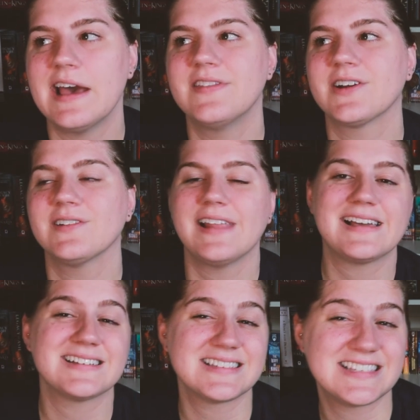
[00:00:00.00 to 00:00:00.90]
and there are
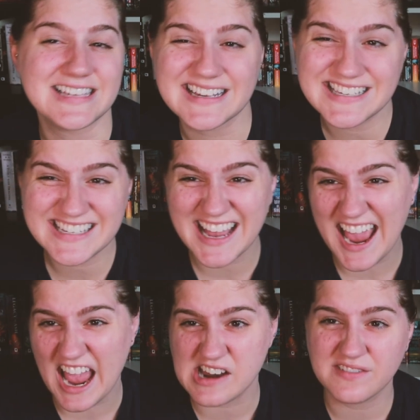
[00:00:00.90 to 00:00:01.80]
like 6 to
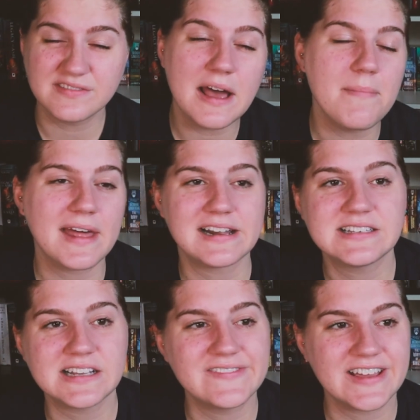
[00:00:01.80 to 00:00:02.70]
8 of them that I
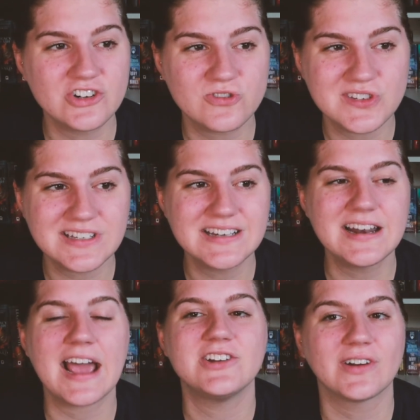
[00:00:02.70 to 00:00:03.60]
still have interest
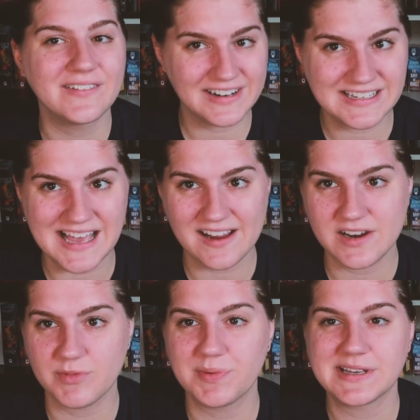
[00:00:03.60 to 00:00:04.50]
in. I don't have an exact
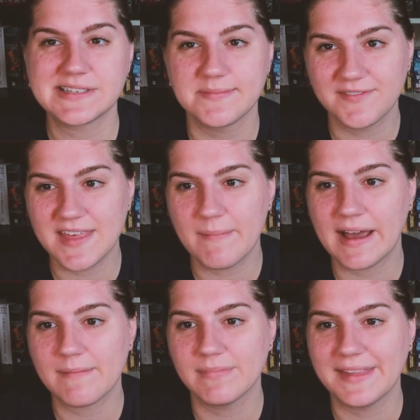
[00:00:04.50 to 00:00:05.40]
number because some of them
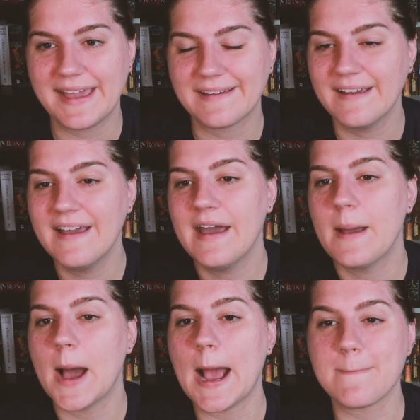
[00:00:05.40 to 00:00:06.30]
I'm like,
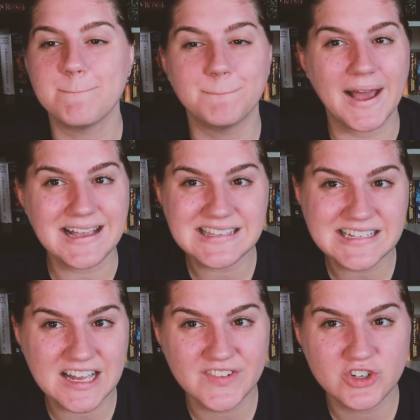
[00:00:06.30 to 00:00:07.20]
I might
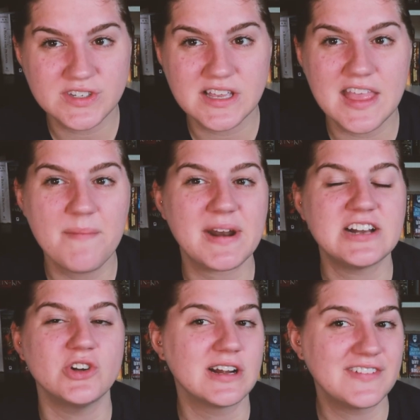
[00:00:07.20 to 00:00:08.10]
still have interest in them, but I
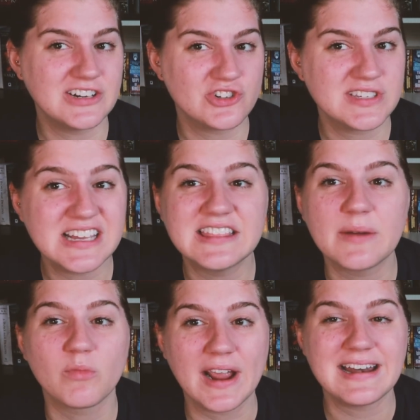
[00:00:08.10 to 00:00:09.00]
don't have interest in
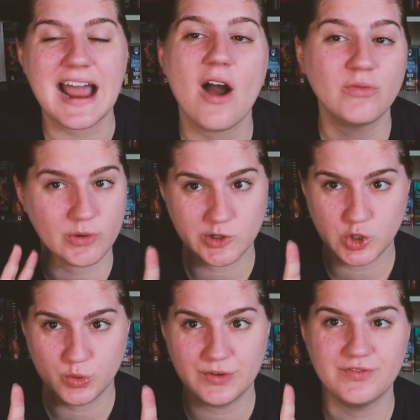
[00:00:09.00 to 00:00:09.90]
them right now. There were
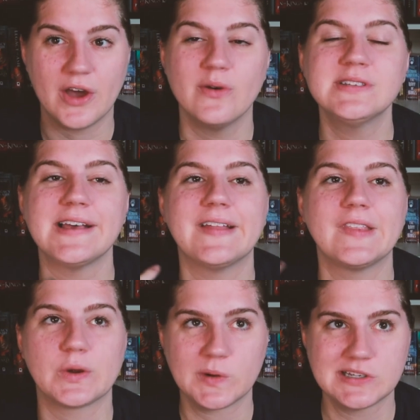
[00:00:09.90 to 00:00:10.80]
2 of those, and
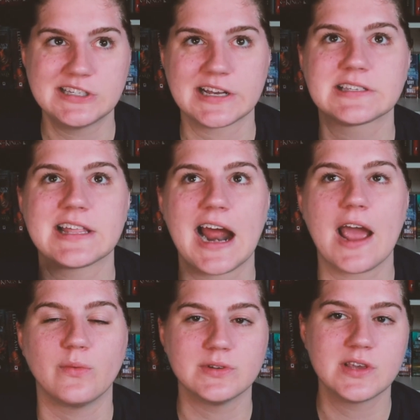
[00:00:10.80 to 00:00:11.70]
then there were 6 that
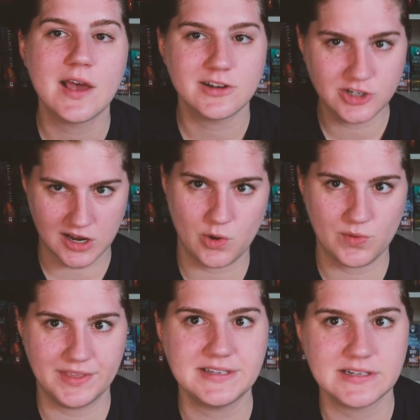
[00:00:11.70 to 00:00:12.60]
I was
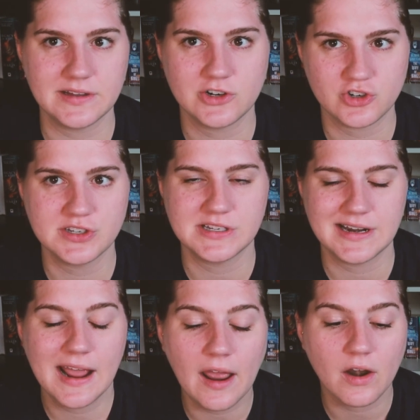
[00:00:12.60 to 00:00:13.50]
genuinely still
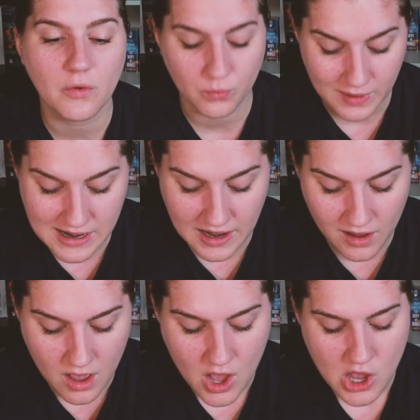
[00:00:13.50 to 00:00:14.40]
interested in
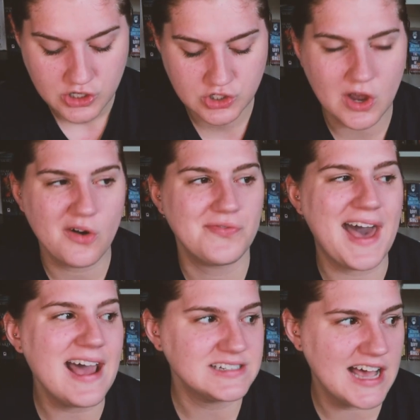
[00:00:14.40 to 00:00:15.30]
reading. So
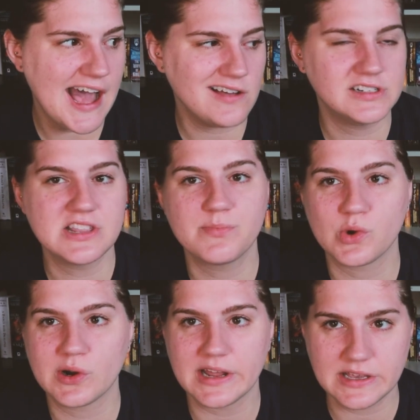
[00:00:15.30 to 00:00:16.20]
that tile on the
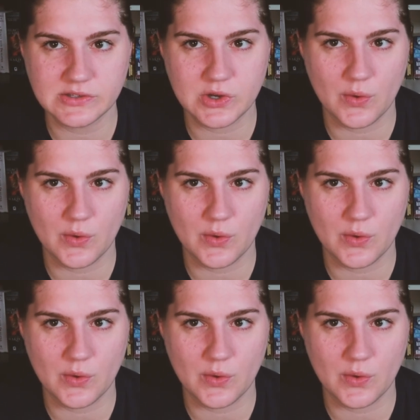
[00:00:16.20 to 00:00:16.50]
board is